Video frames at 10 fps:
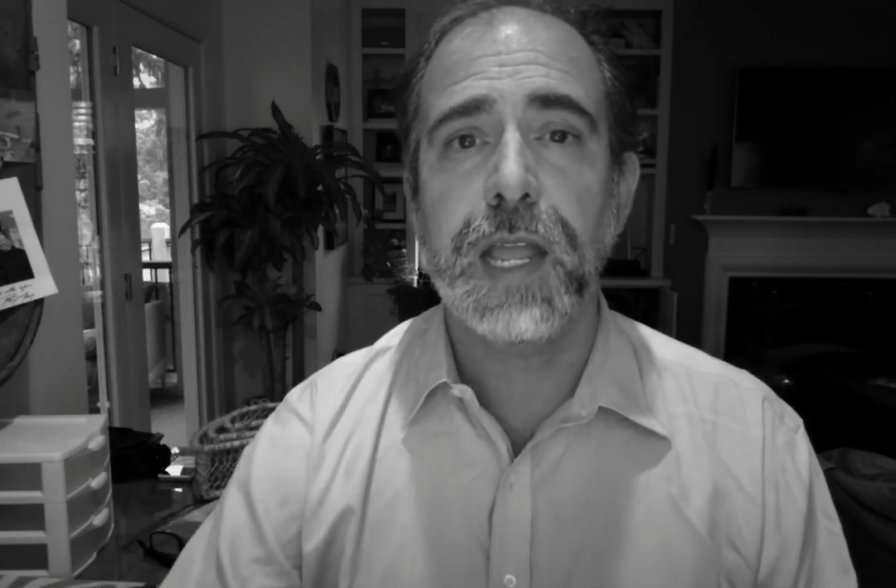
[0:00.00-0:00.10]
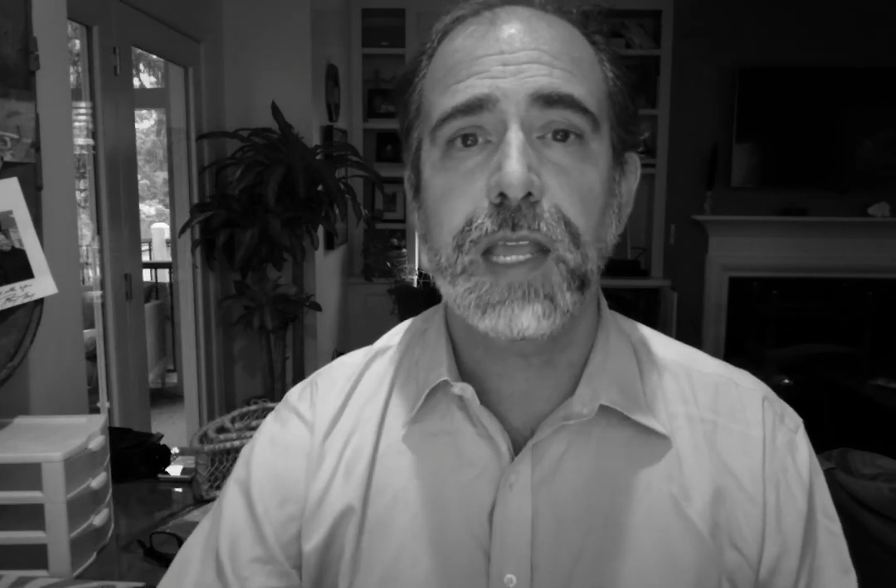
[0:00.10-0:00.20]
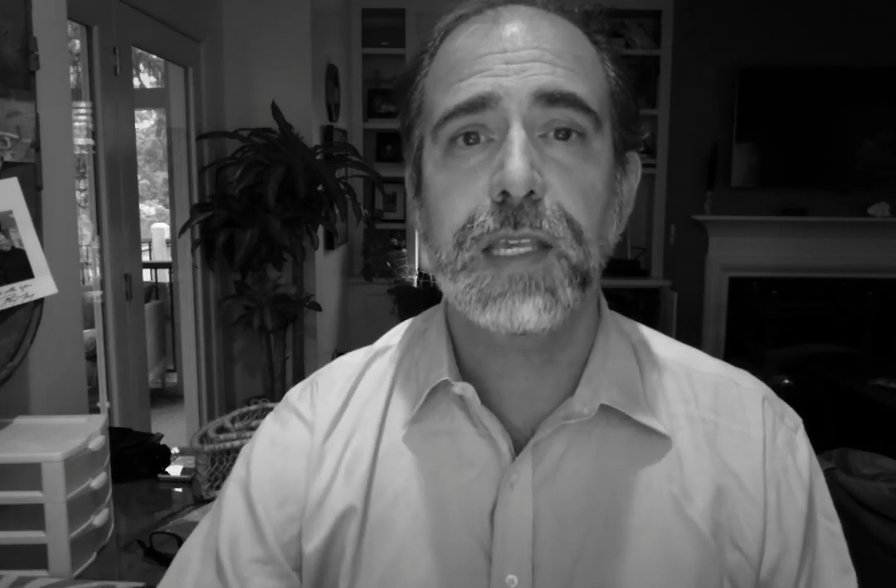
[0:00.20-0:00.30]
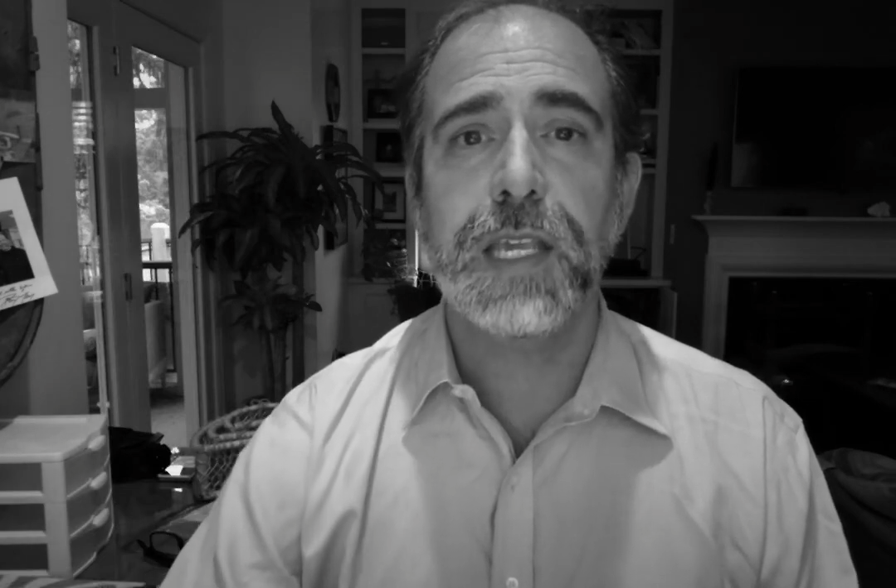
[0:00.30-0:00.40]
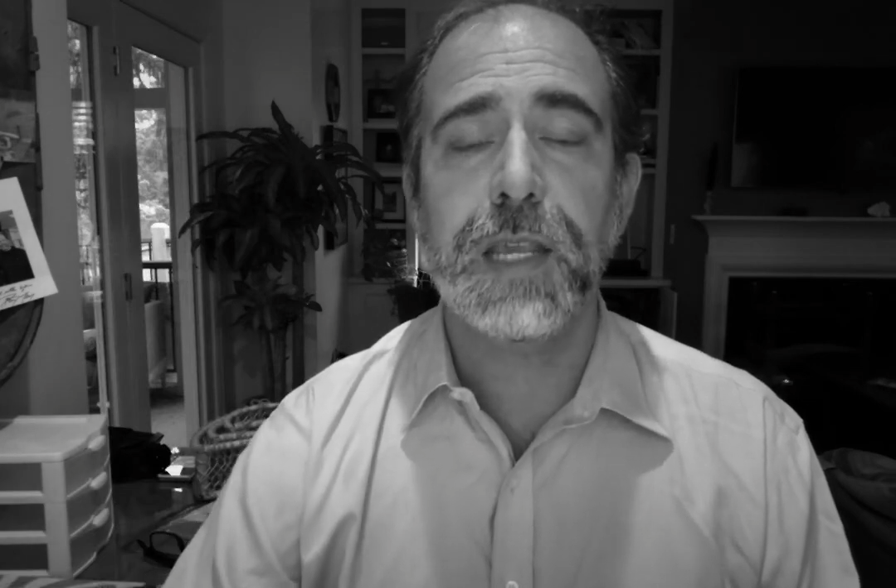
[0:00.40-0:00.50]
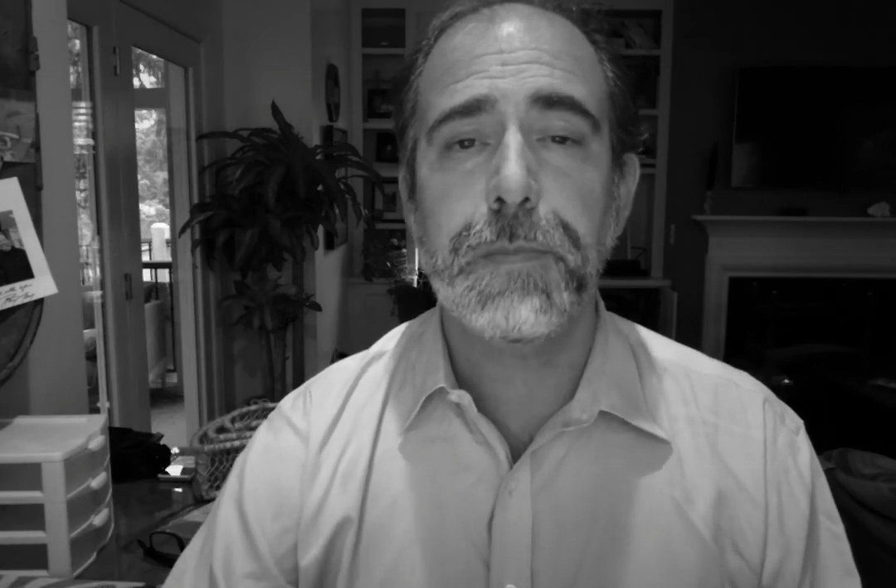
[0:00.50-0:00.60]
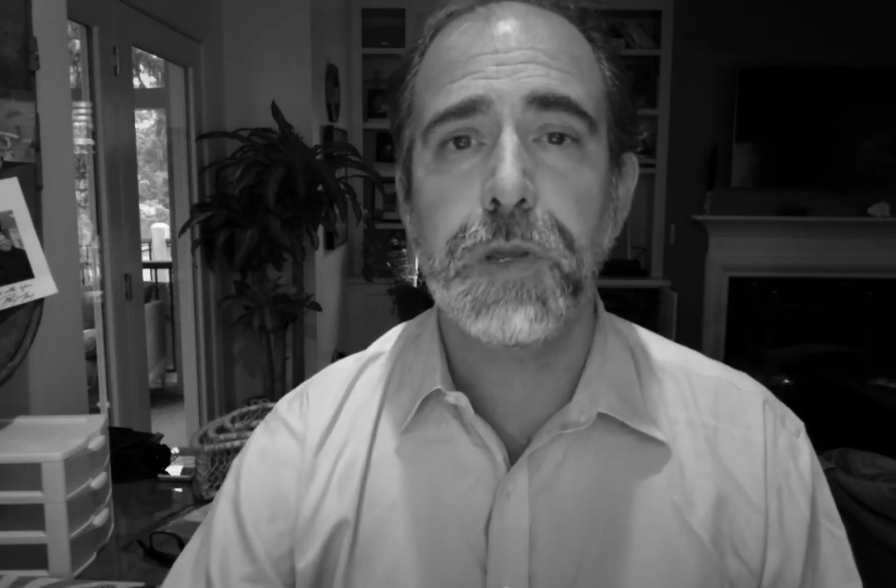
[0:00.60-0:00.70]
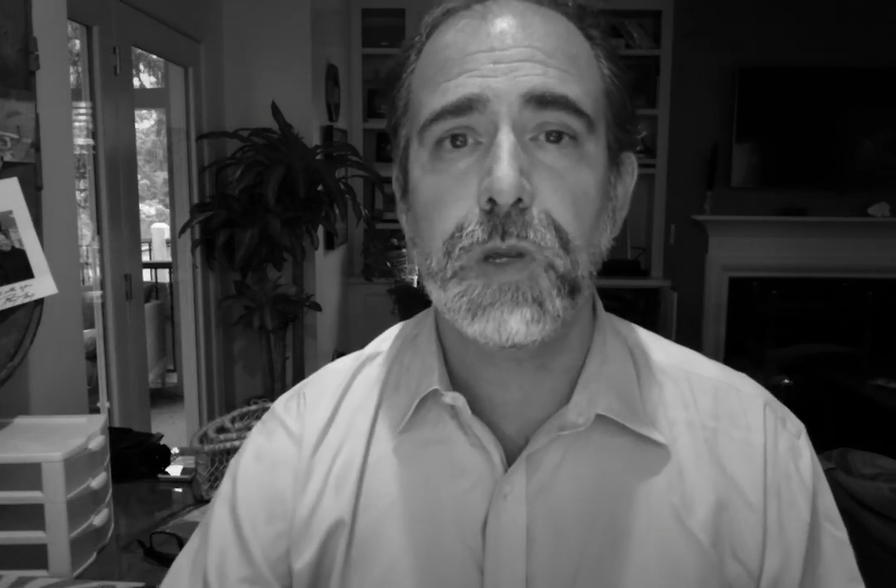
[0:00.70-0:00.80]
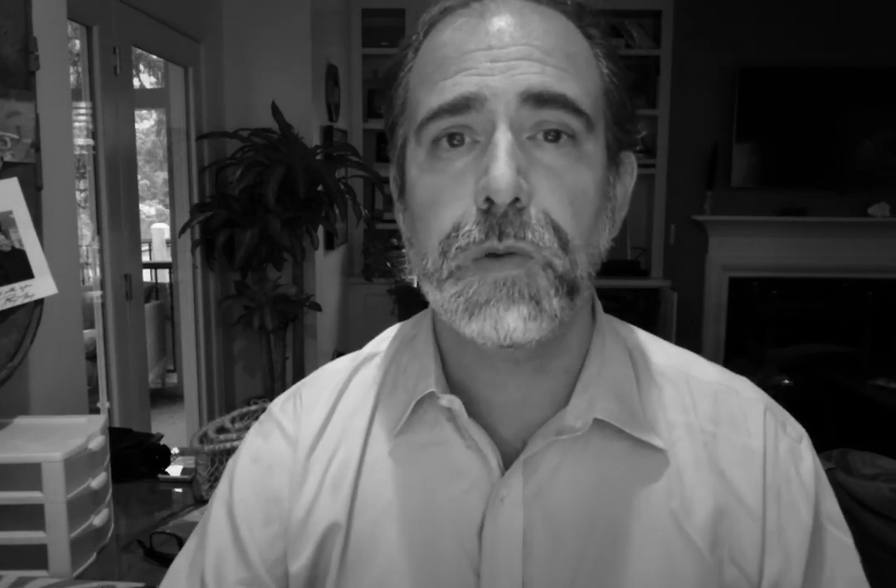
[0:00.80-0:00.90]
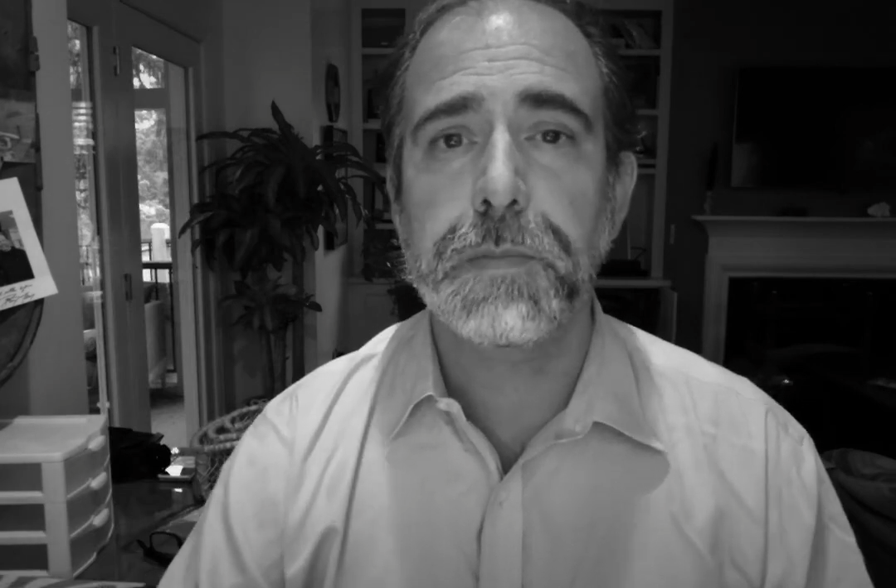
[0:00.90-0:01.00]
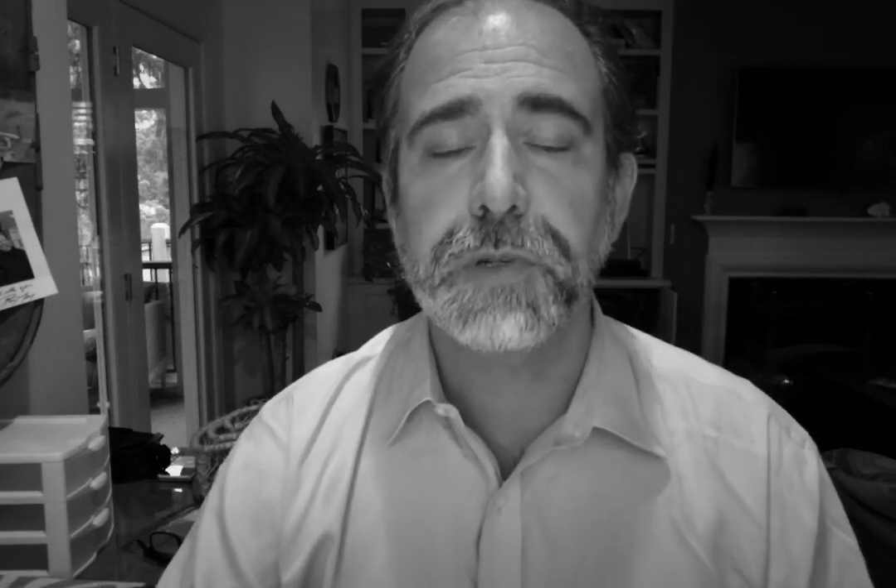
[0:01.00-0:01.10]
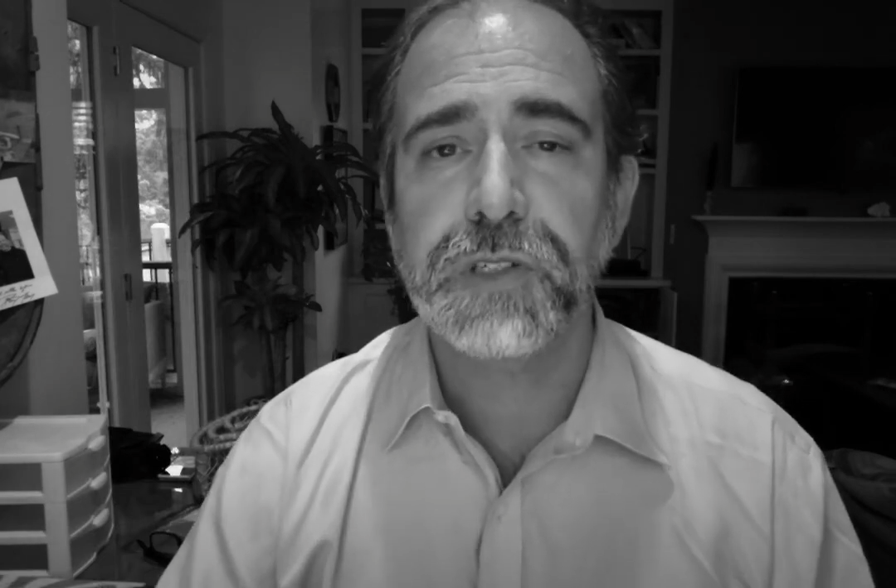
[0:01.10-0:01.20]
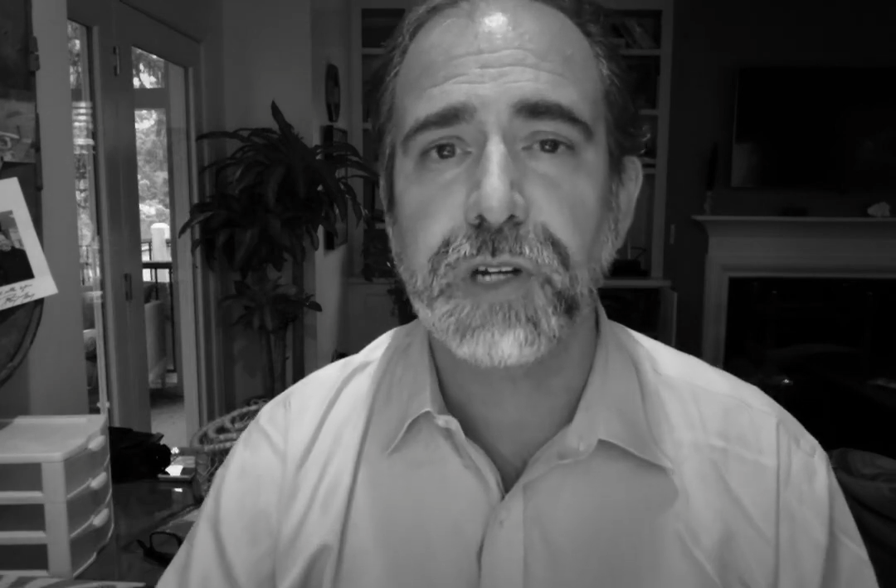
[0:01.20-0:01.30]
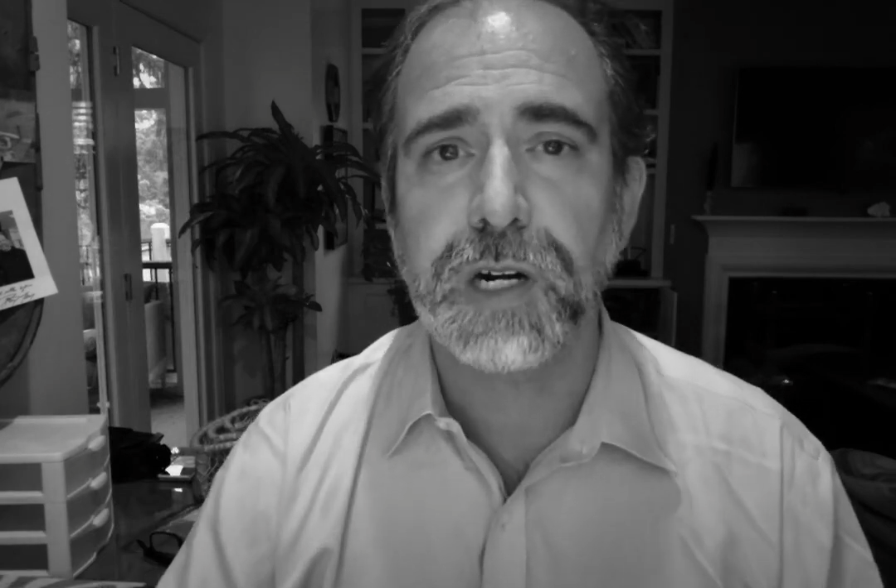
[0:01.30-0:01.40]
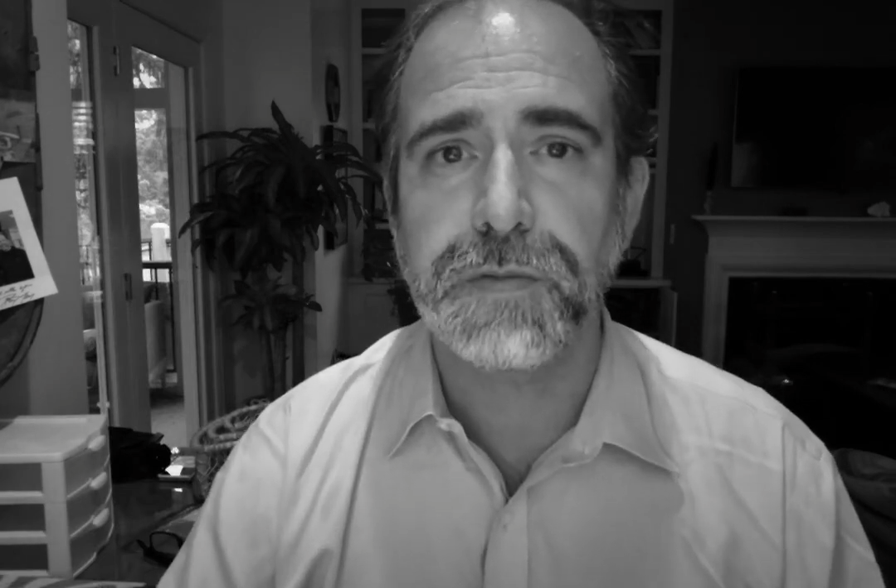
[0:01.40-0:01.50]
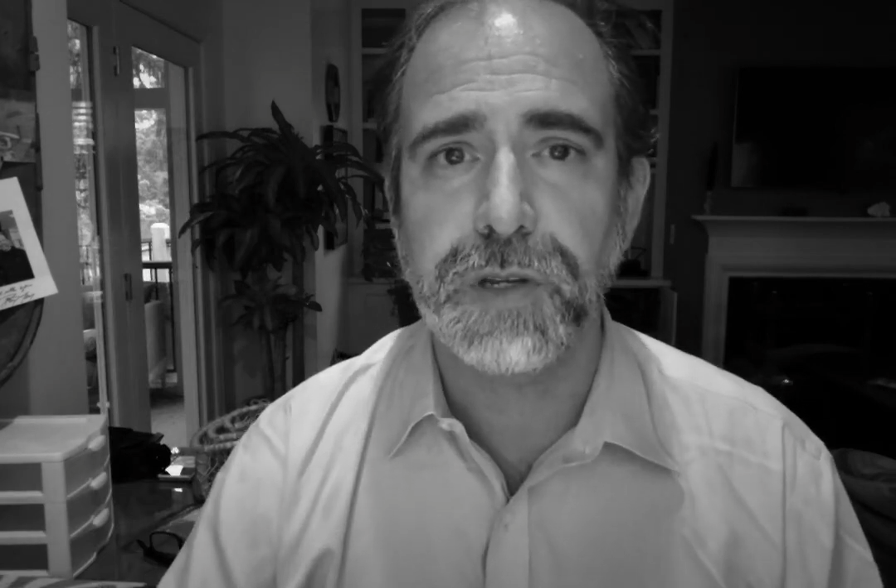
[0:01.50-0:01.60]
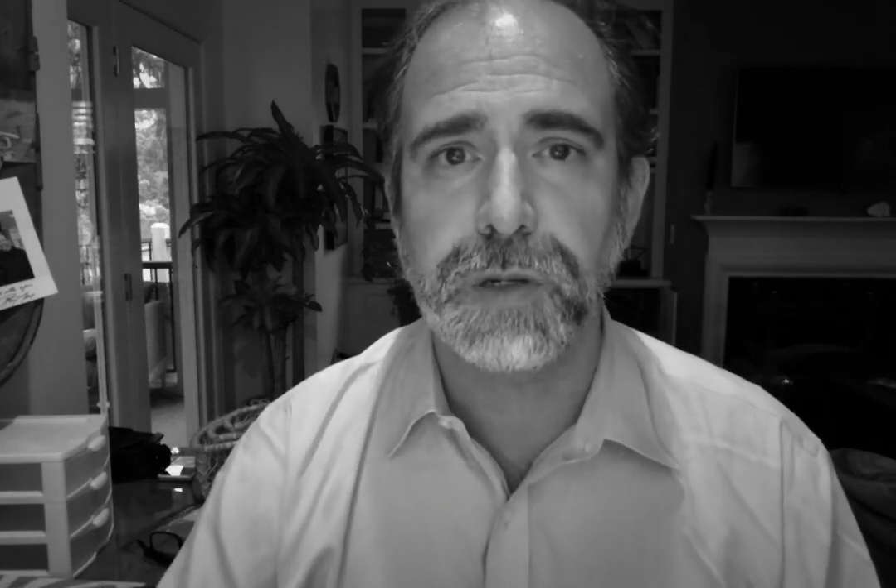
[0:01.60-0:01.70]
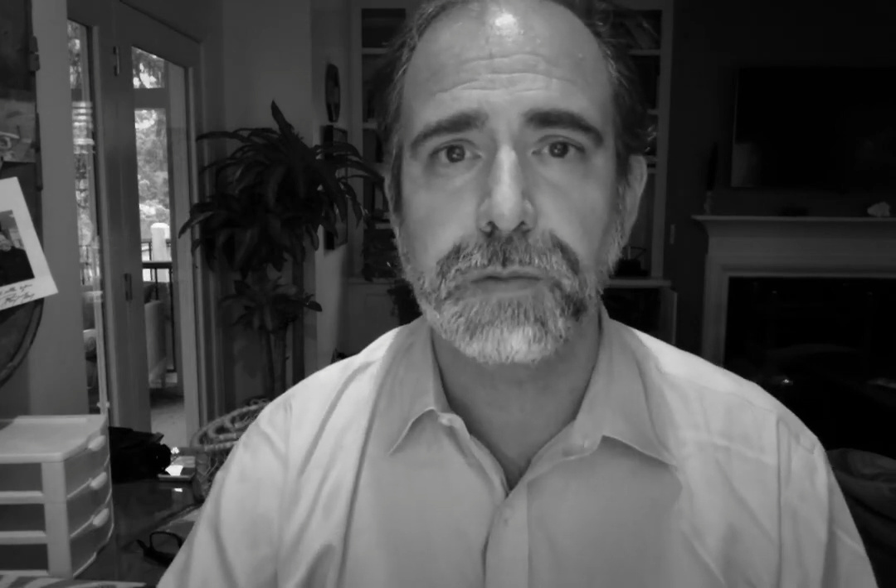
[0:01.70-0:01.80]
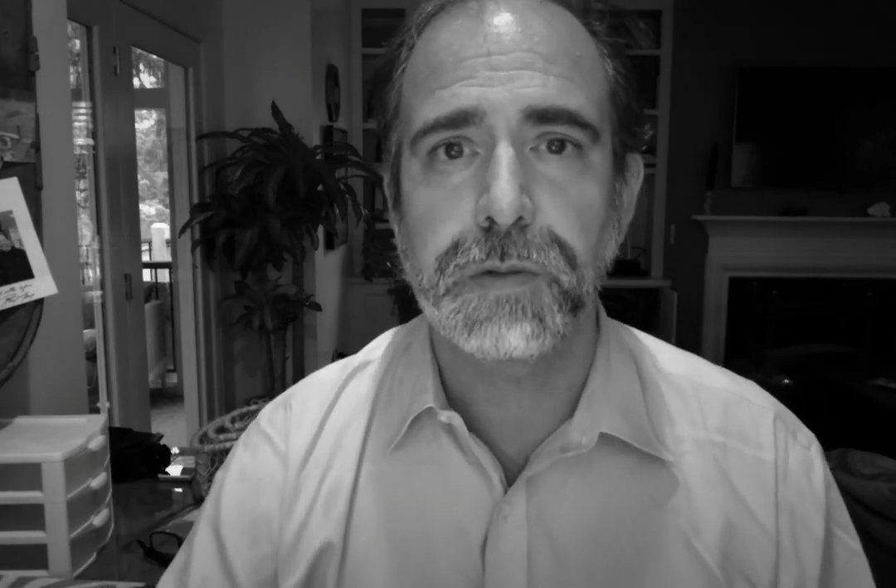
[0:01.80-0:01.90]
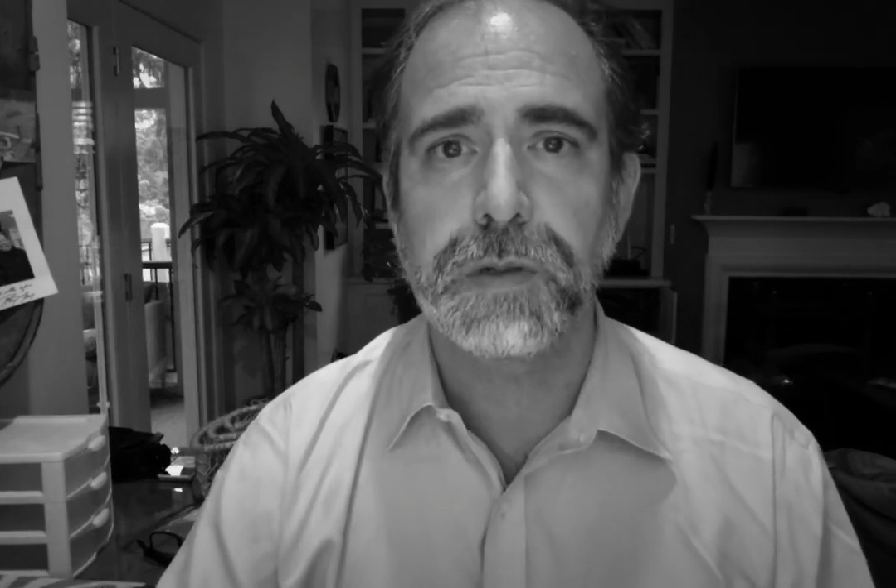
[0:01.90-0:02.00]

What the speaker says: keep you, and preserve you